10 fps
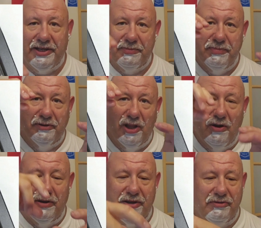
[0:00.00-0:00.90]
and
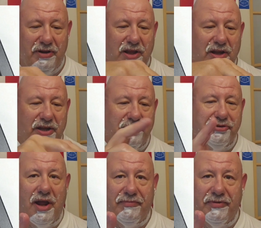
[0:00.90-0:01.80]
you
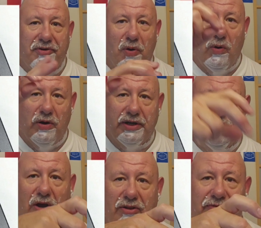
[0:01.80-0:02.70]
drop the door and
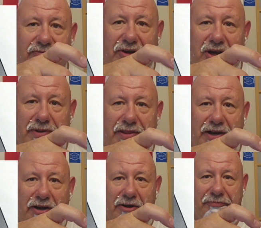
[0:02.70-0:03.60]
you load the film in
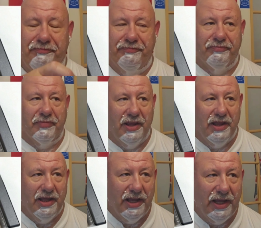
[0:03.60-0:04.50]
there,
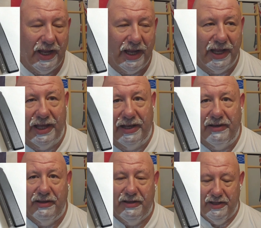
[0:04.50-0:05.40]

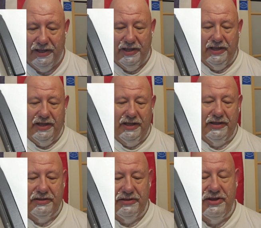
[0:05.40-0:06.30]
and
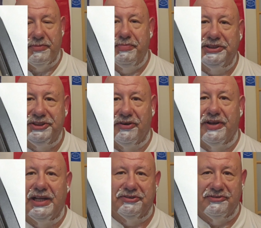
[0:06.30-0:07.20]
you could put your
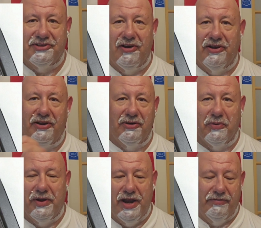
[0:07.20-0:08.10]
initials on it
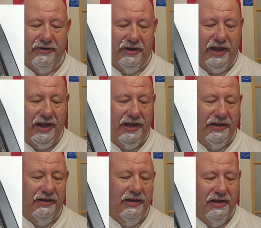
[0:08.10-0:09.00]
or whatever,
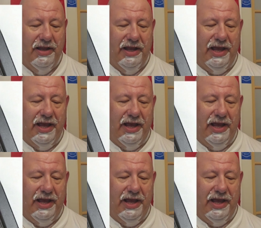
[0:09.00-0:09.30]
and